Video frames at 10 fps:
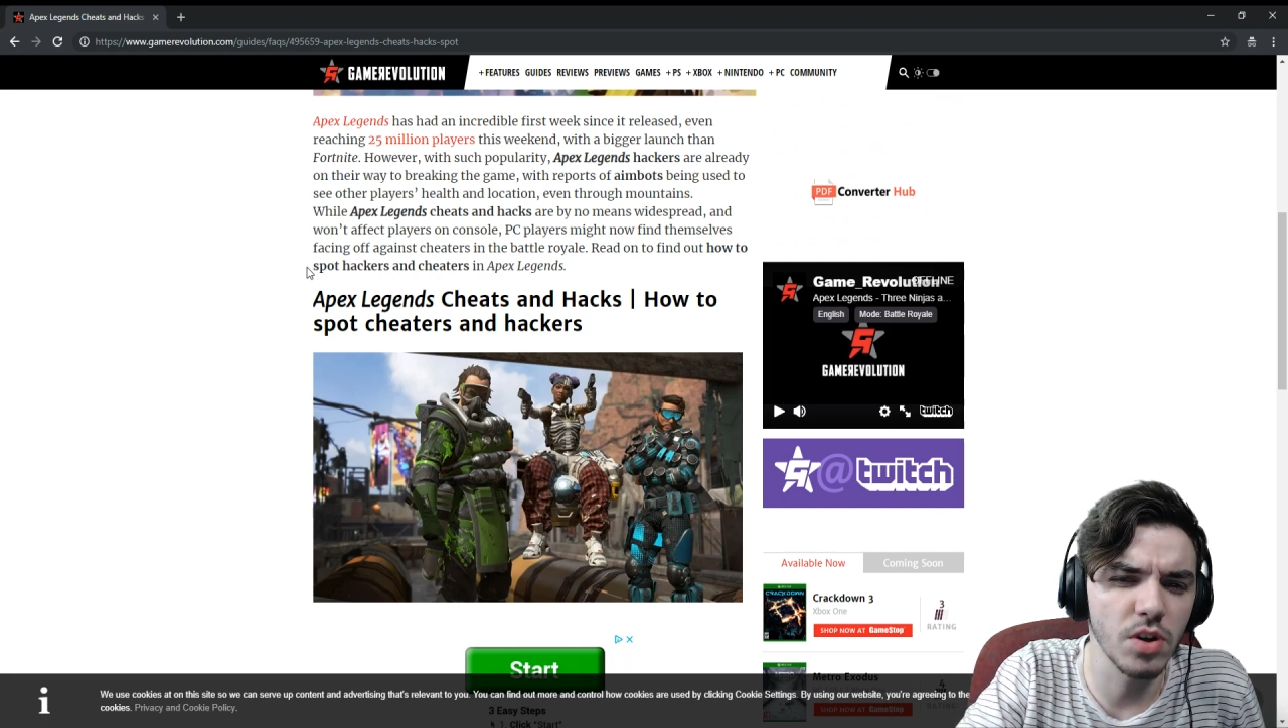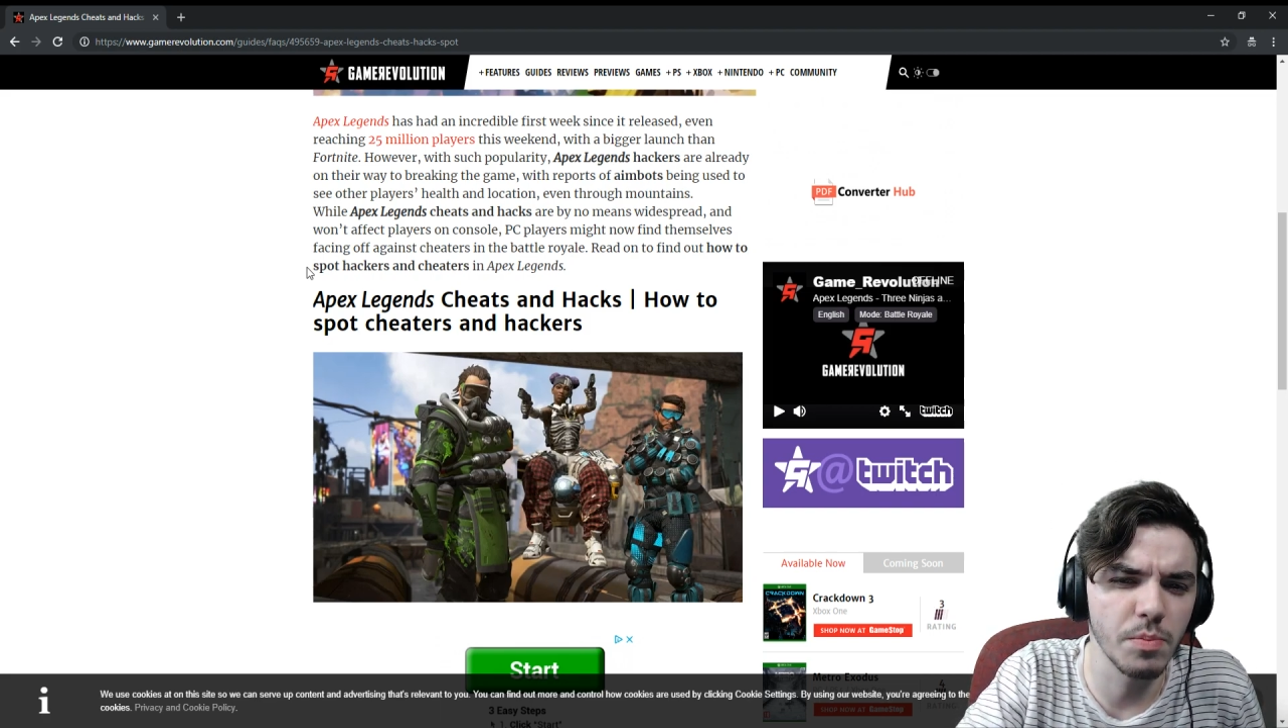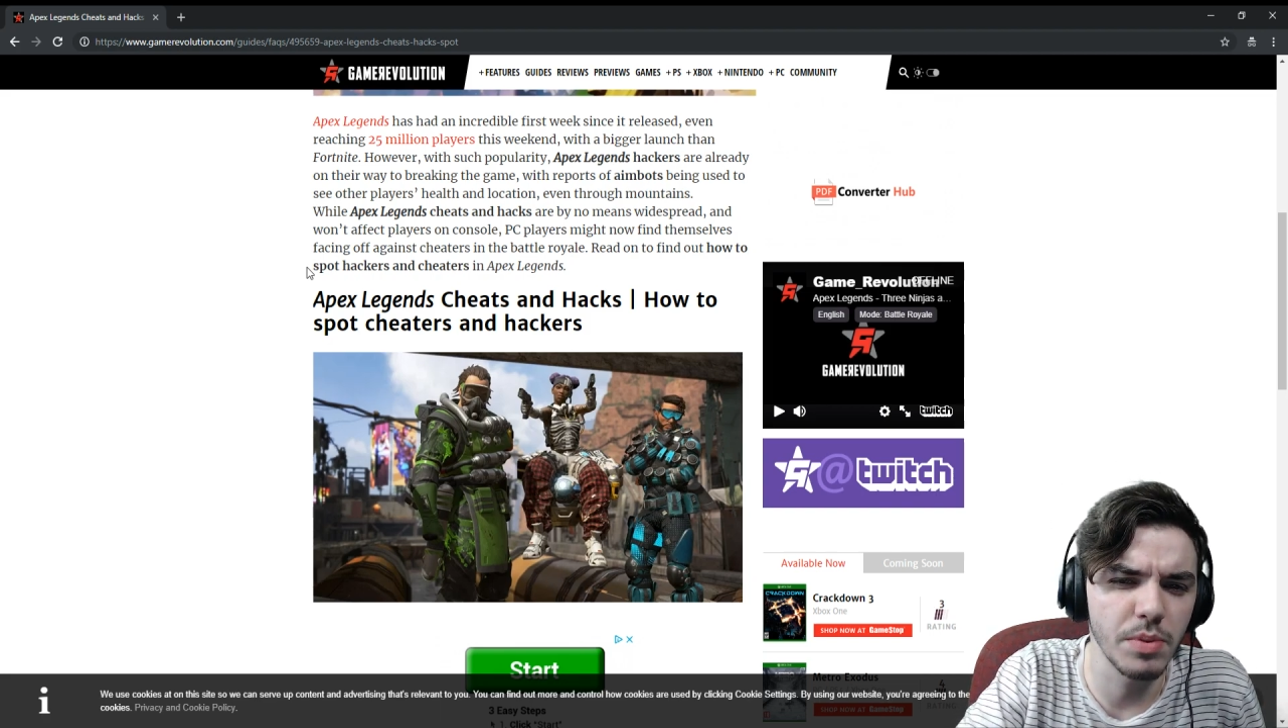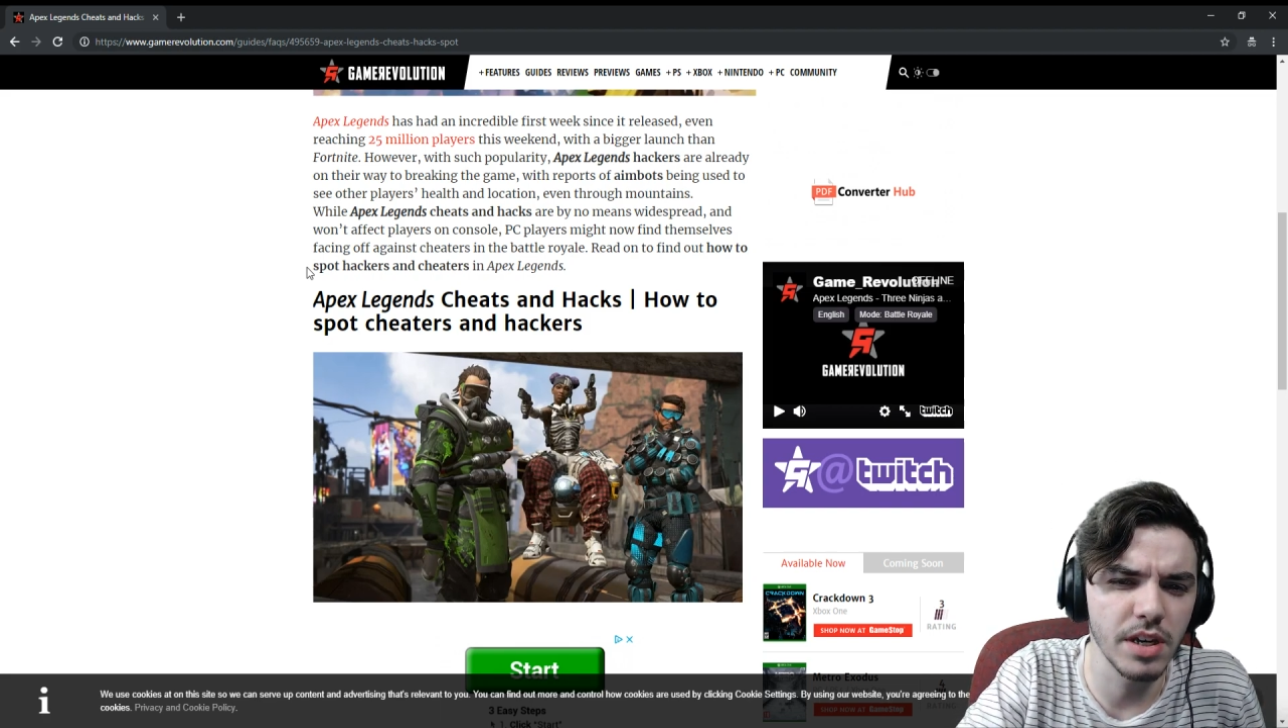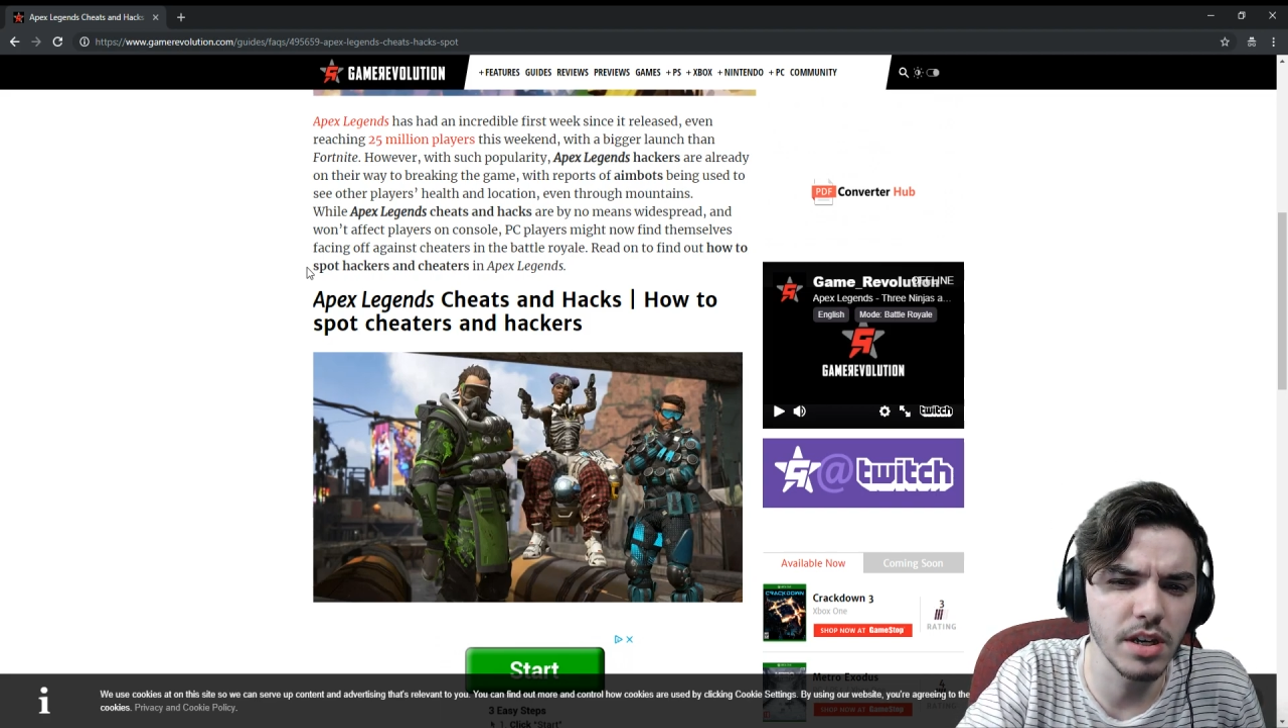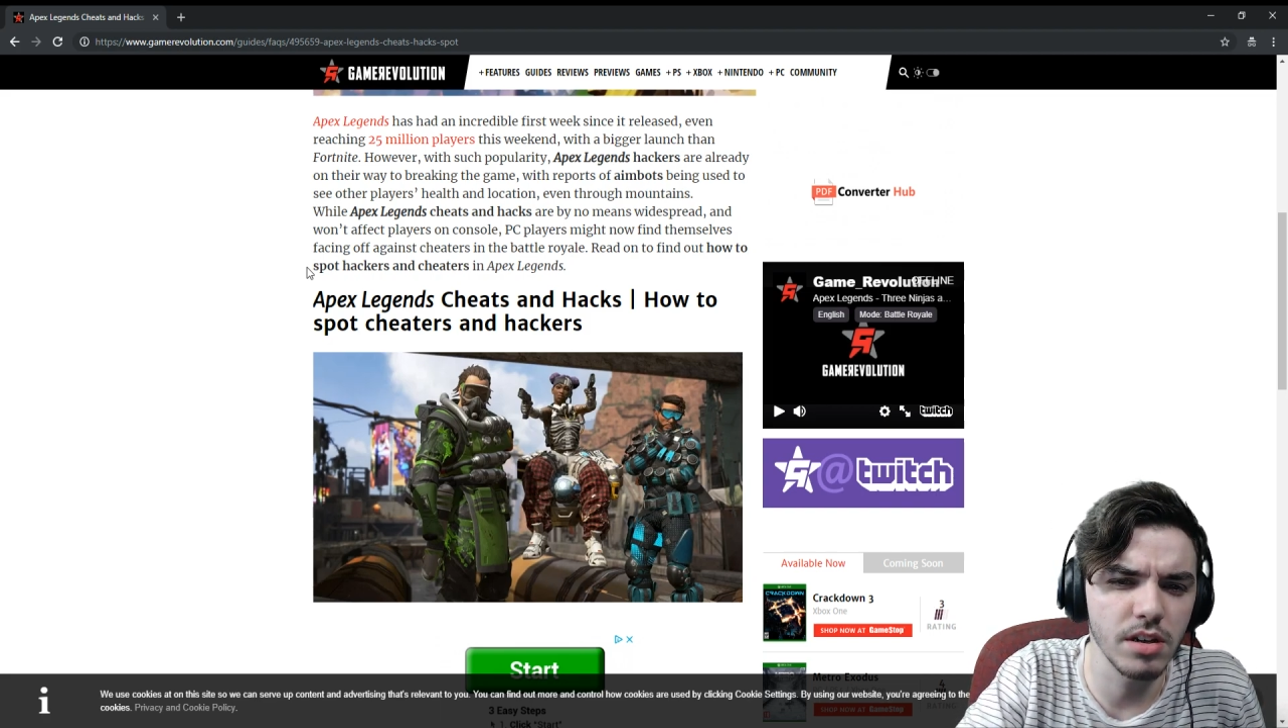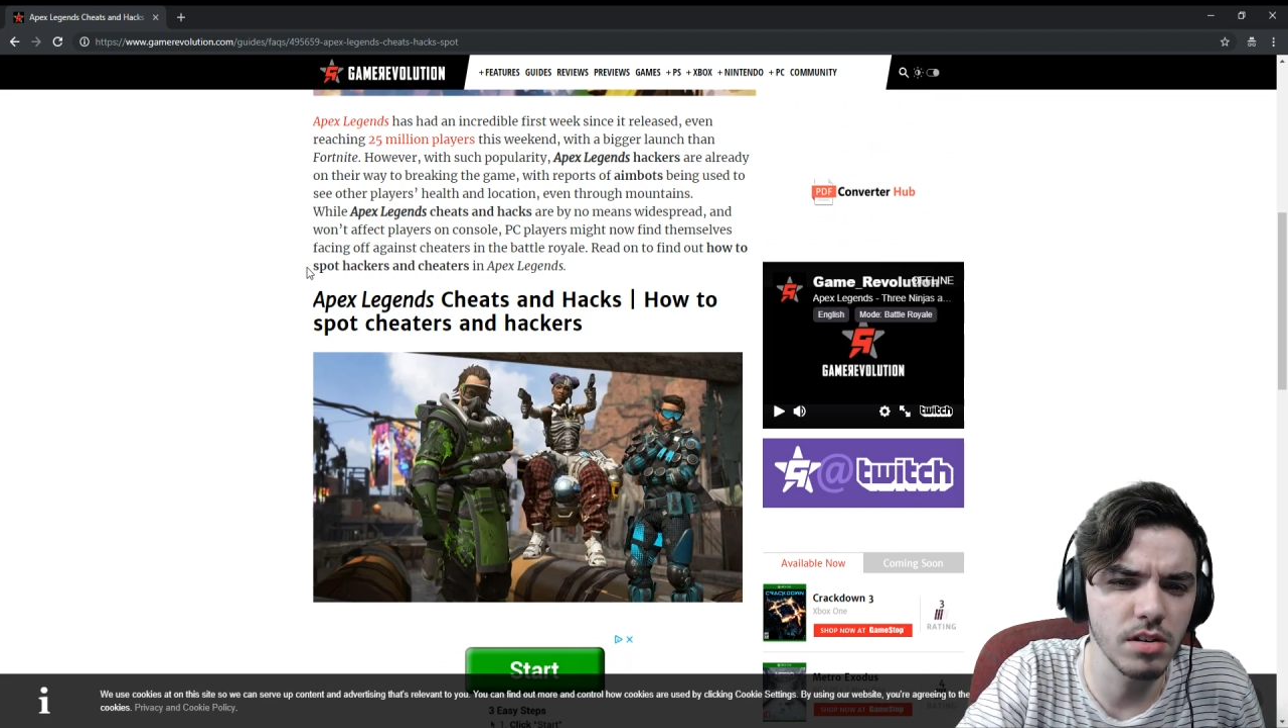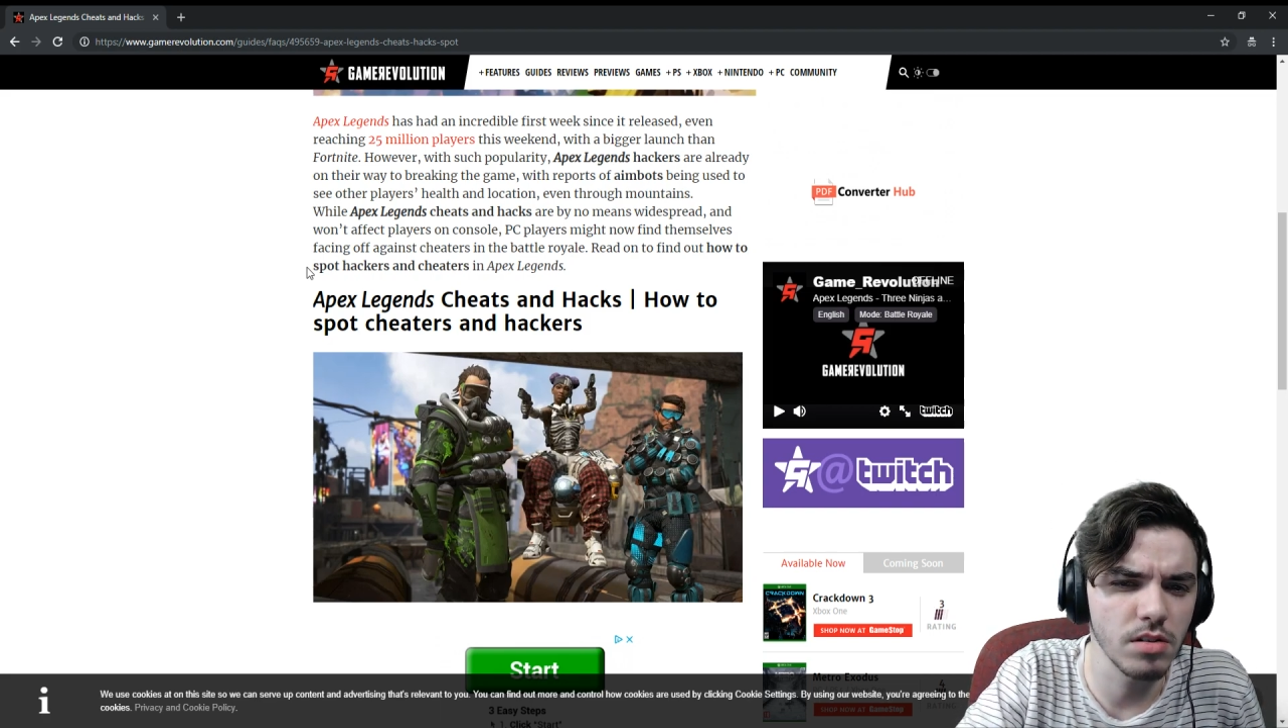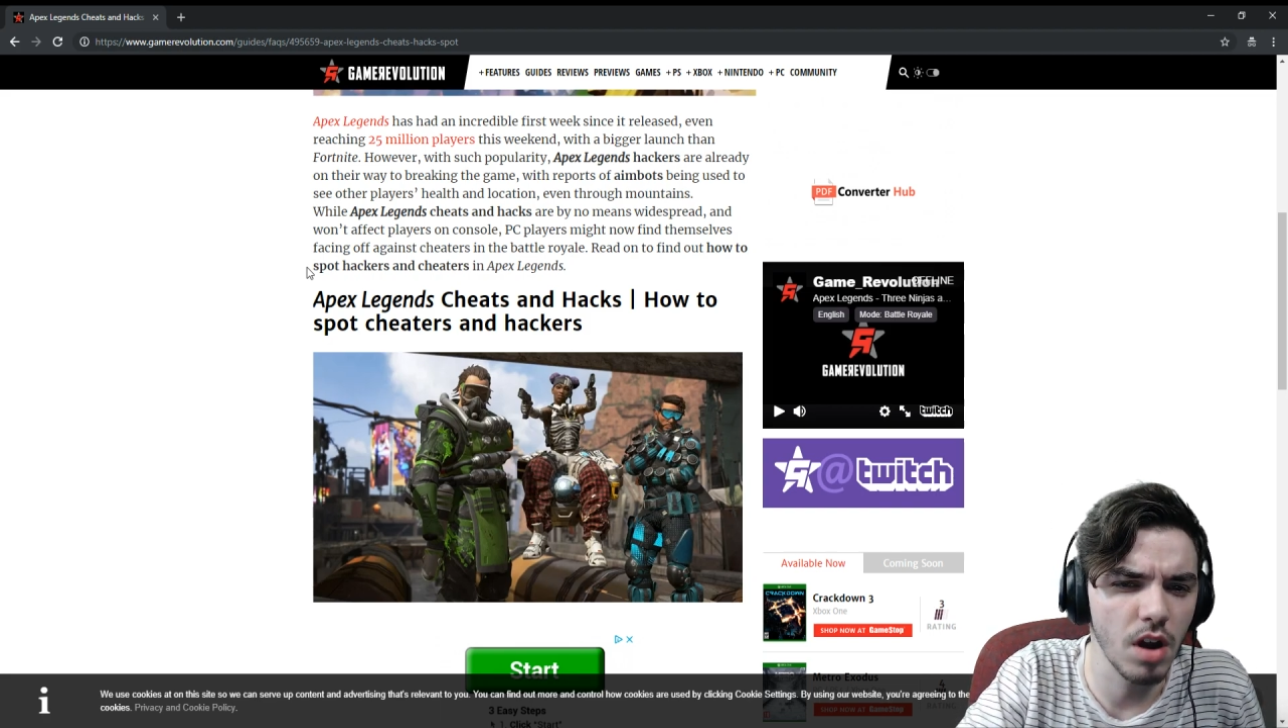being